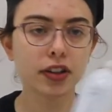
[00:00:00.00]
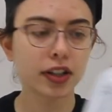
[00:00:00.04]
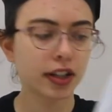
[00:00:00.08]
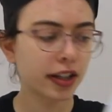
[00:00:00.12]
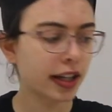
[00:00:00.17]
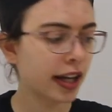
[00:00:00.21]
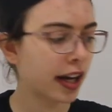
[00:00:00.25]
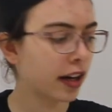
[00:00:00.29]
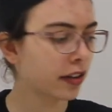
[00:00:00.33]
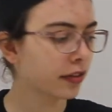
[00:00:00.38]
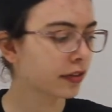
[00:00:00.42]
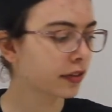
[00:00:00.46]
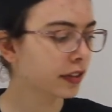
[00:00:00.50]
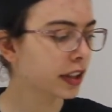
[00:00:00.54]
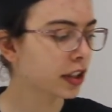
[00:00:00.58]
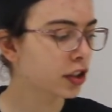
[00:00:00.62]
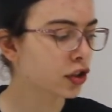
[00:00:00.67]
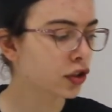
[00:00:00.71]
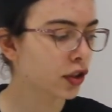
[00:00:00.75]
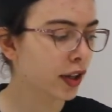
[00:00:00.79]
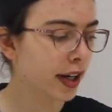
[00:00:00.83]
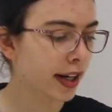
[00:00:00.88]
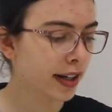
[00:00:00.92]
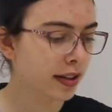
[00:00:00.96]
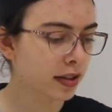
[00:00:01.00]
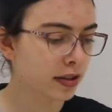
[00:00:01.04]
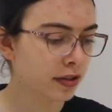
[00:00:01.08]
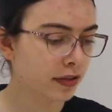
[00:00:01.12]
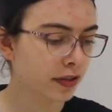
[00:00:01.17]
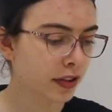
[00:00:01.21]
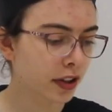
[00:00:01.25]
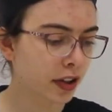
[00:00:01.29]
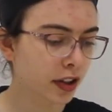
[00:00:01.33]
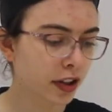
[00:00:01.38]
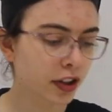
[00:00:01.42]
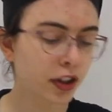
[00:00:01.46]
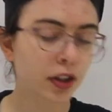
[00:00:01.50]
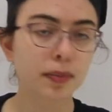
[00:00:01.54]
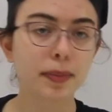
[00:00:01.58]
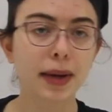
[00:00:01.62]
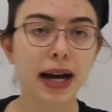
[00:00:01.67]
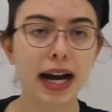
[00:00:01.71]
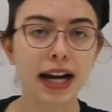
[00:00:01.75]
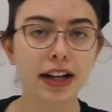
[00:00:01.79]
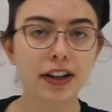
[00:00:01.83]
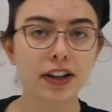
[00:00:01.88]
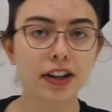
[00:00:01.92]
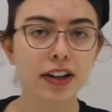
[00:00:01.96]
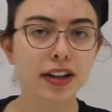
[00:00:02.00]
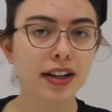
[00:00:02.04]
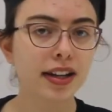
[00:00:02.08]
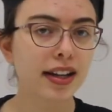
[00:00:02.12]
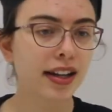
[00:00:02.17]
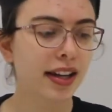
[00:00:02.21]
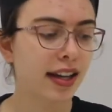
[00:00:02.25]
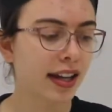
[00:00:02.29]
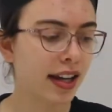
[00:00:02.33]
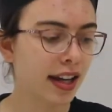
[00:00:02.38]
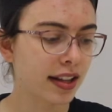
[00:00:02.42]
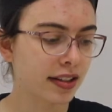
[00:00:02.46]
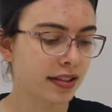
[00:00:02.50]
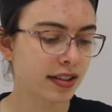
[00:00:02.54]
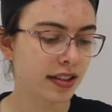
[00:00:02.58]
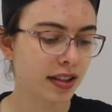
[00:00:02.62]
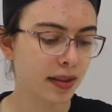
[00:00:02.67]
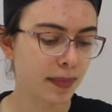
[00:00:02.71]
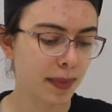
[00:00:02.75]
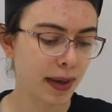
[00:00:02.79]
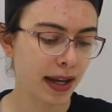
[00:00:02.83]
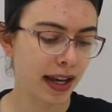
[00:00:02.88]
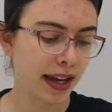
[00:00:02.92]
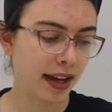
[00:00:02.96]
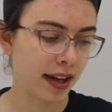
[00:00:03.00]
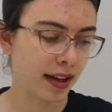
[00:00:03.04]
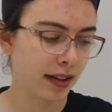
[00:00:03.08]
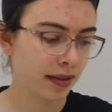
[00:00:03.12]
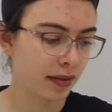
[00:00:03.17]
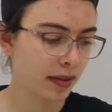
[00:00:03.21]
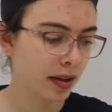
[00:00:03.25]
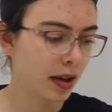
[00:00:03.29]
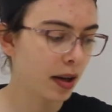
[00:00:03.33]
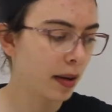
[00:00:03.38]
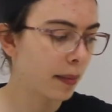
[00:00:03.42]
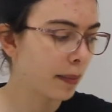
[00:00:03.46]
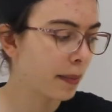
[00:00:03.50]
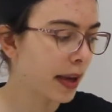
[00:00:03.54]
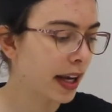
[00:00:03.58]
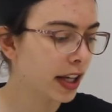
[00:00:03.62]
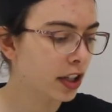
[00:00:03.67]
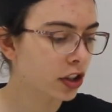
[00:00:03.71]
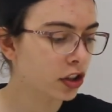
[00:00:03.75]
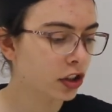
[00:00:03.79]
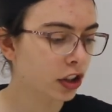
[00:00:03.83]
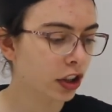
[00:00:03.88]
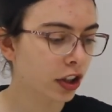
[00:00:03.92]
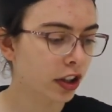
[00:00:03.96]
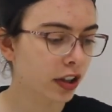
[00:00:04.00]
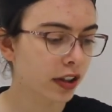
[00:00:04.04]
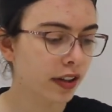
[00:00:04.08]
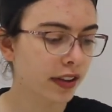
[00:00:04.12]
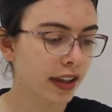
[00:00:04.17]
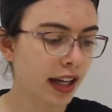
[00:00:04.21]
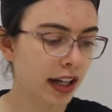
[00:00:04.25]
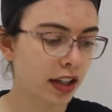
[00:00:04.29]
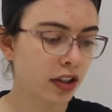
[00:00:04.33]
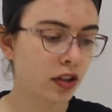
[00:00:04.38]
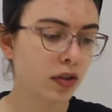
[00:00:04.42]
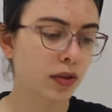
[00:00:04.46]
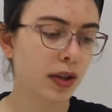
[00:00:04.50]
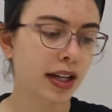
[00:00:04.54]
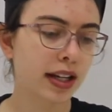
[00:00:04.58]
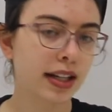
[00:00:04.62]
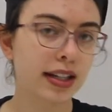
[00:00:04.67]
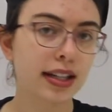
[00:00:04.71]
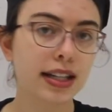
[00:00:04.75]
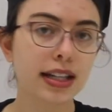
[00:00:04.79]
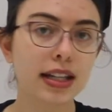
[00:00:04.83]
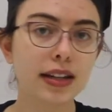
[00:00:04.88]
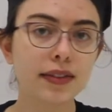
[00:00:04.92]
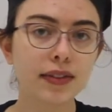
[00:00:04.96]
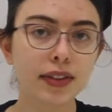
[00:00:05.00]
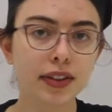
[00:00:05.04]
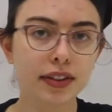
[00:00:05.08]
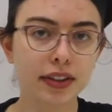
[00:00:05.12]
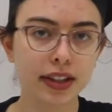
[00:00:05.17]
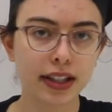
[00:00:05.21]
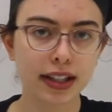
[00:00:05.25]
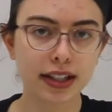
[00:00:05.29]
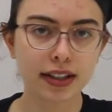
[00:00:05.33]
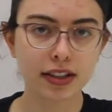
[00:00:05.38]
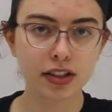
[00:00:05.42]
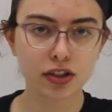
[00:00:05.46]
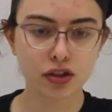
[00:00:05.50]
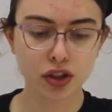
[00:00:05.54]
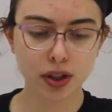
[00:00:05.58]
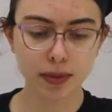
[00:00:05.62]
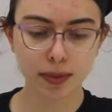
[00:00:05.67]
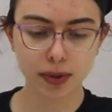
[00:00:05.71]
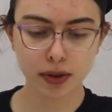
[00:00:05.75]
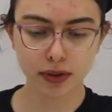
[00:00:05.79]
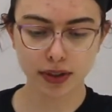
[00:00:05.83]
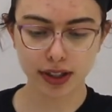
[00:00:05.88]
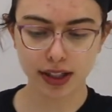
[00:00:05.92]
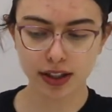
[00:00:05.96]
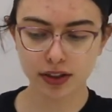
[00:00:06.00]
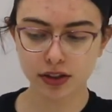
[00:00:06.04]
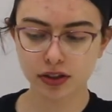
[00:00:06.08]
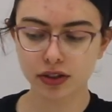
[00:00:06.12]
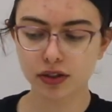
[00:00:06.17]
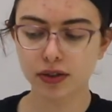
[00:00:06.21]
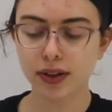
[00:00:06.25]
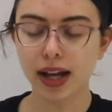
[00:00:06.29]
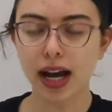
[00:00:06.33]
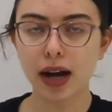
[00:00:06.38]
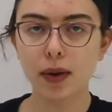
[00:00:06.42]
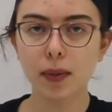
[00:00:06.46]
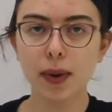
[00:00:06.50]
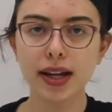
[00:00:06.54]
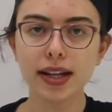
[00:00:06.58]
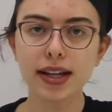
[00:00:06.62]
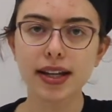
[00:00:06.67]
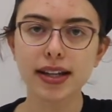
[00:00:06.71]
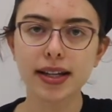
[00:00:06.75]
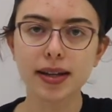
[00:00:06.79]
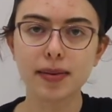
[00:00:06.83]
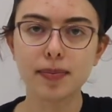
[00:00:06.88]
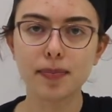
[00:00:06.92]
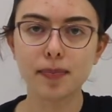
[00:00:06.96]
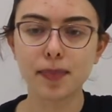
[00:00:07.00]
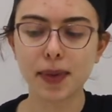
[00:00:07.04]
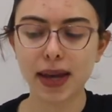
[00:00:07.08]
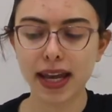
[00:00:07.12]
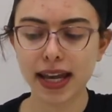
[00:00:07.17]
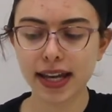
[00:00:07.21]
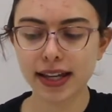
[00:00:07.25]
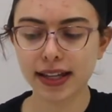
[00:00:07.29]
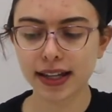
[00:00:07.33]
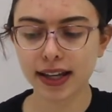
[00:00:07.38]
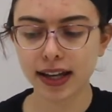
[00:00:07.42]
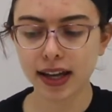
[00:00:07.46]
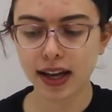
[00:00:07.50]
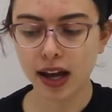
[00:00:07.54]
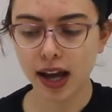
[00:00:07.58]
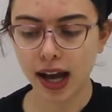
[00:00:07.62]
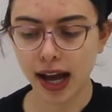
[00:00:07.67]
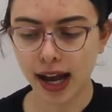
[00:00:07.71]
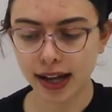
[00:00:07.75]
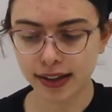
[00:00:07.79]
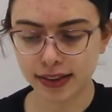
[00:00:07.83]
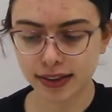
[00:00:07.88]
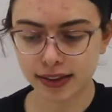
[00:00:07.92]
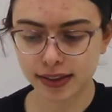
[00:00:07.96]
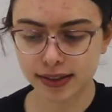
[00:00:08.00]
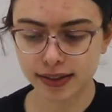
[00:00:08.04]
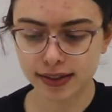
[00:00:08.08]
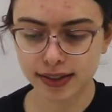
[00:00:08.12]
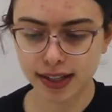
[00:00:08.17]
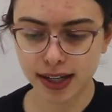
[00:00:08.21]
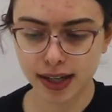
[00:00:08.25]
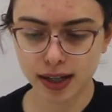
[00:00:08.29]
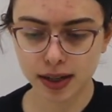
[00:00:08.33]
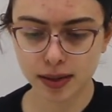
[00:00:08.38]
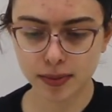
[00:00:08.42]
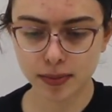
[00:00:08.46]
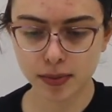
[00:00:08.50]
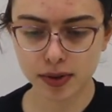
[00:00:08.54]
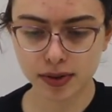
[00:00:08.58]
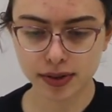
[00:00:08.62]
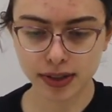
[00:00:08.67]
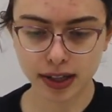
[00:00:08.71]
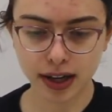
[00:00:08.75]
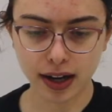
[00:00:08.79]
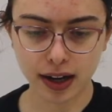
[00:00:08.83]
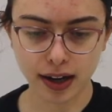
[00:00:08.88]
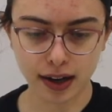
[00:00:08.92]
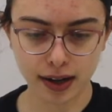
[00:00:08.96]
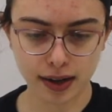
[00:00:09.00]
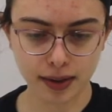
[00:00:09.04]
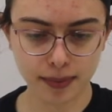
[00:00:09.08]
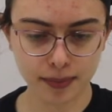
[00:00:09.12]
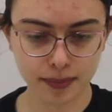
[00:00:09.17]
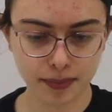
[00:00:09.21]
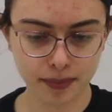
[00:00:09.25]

to carefully transfer your batter into the pan. Make sure that you get it evenly distributed so that way it can bake at the same time.